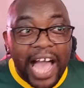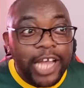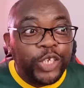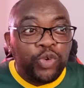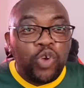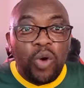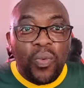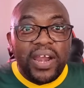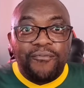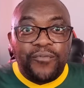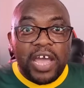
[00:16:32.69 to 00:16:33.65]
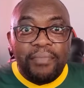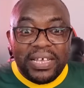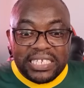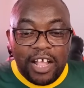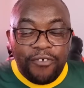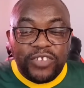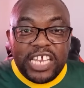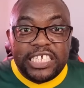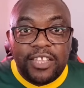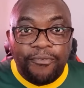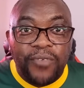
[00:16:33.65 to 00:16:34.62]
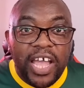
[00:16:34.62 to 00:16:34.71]
I do not want to find myself
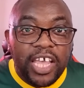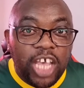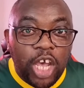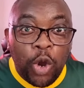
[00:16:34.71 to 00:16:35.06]
testifying